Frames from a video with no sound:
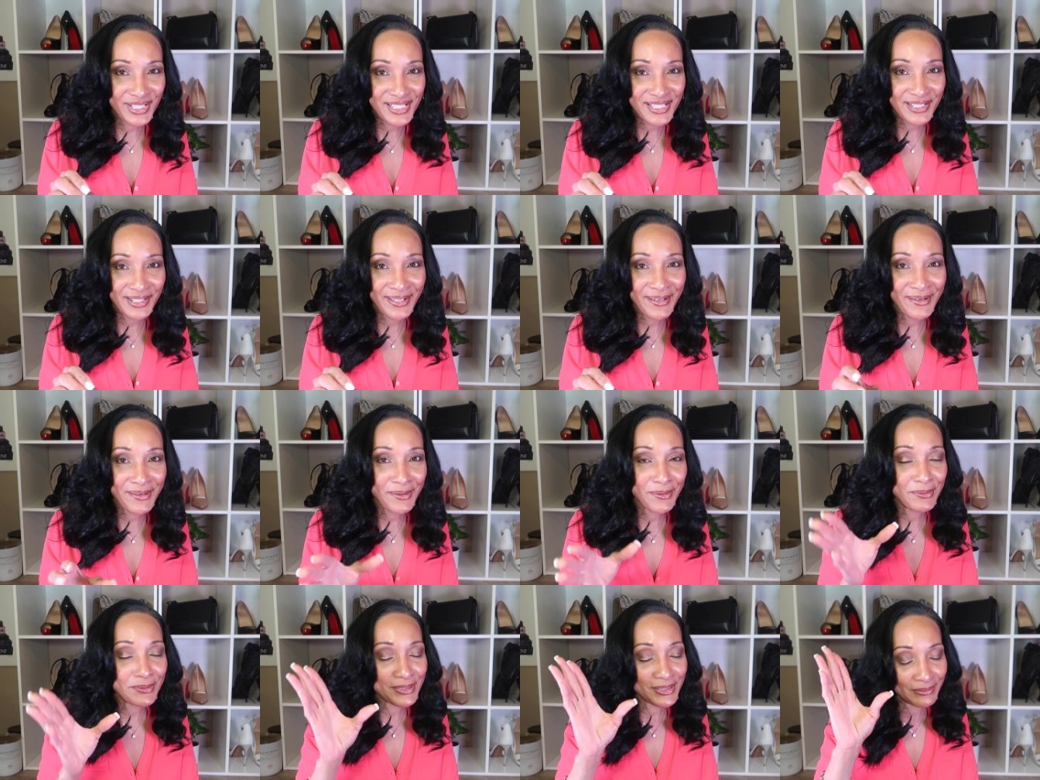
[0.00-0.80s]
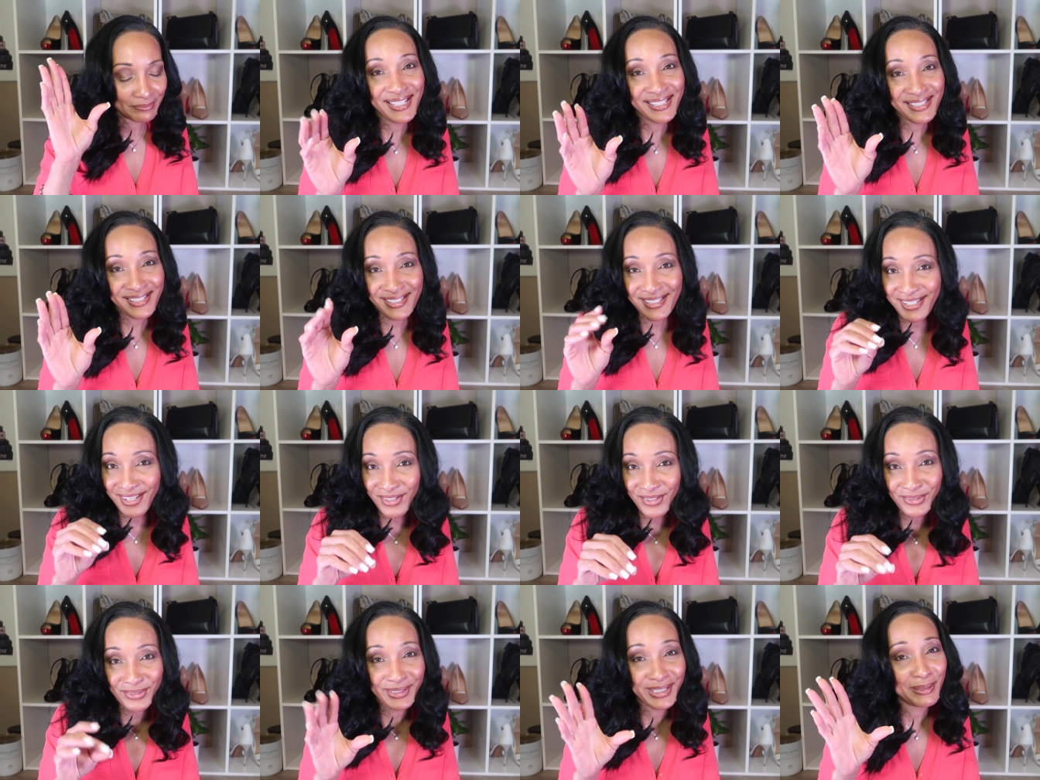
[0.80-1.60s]
his clothes, head to
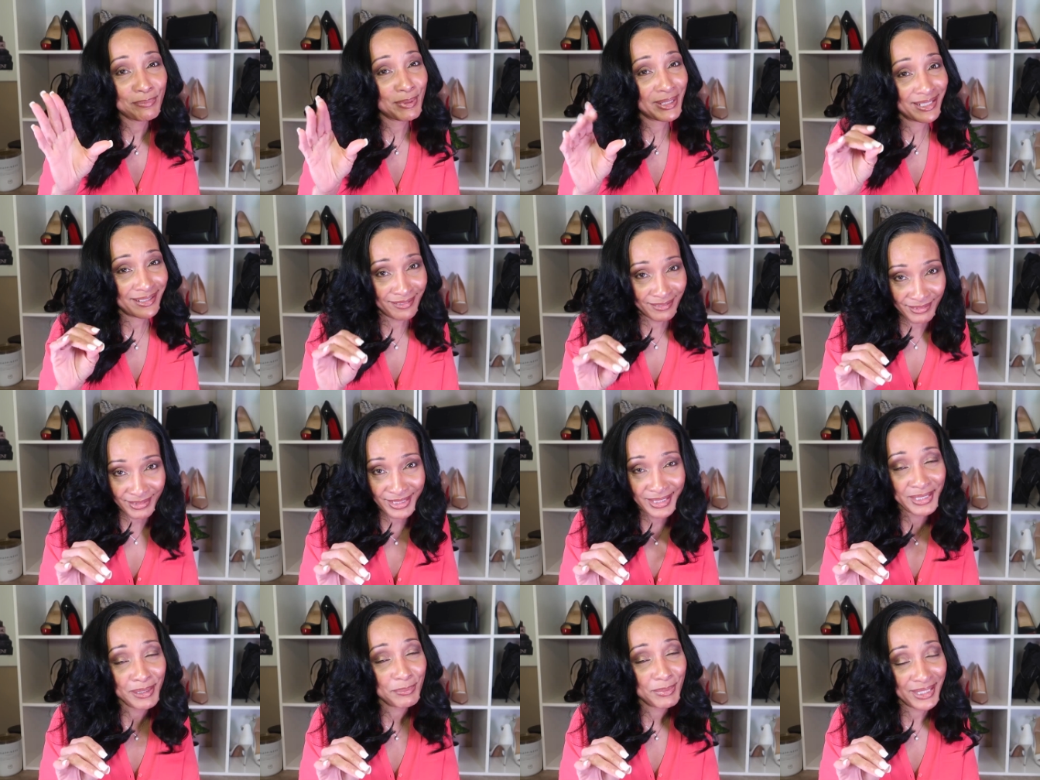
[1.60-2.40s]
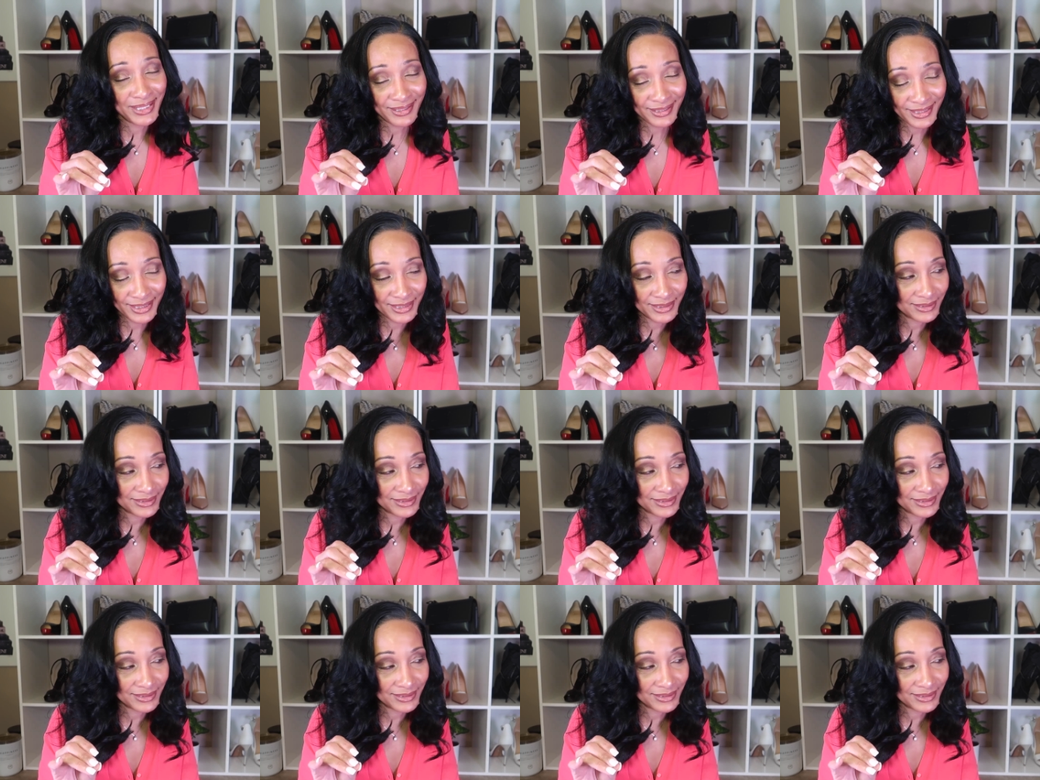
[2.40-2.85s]
toe, he be looking